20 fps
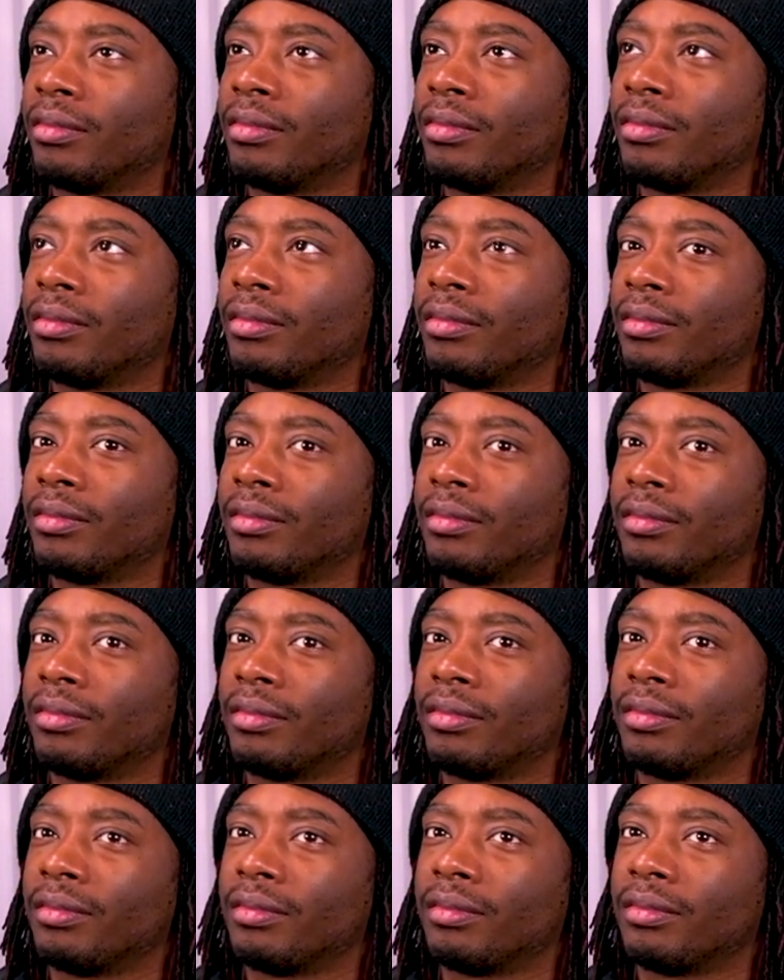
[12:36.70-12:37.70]

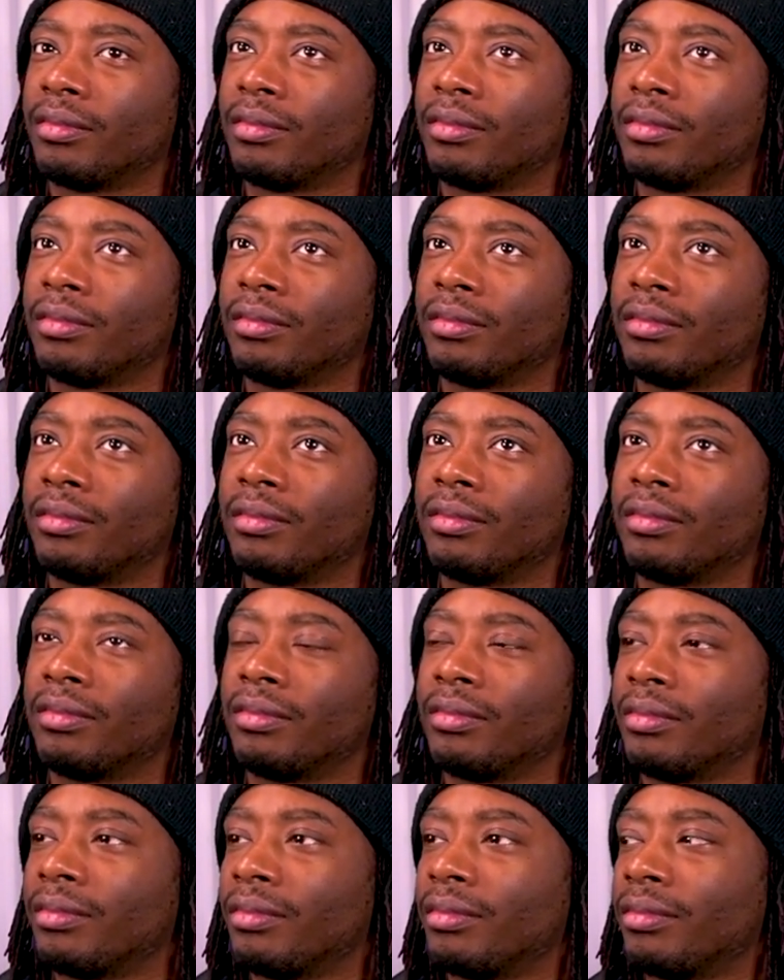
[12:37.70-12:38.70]

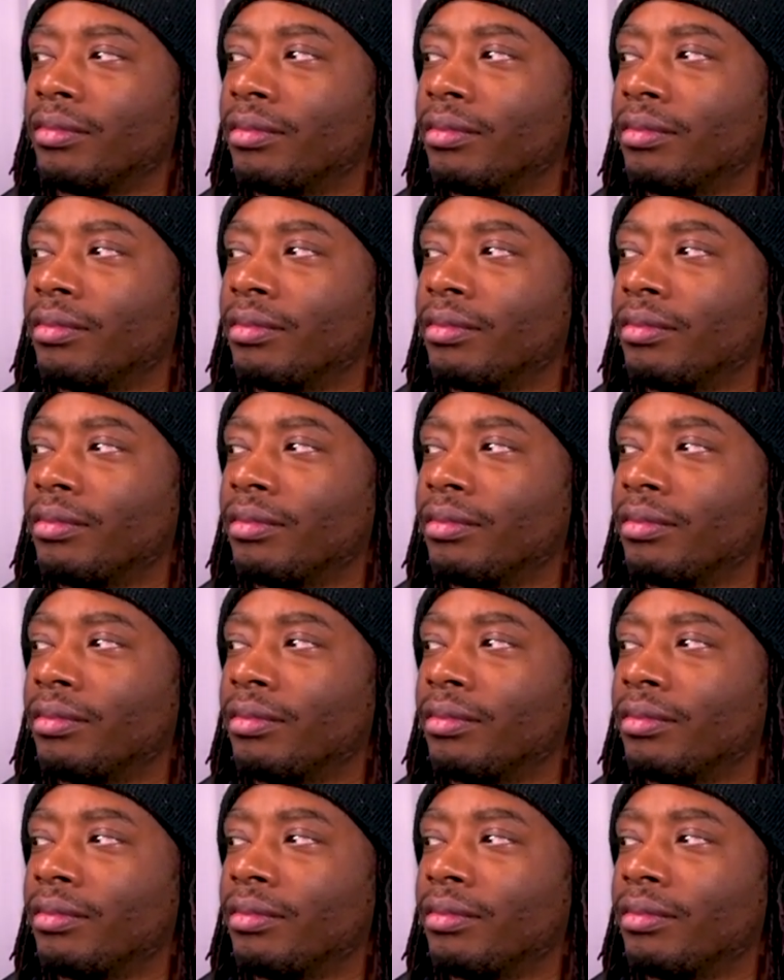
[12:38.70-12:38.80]
The person shown says nothing.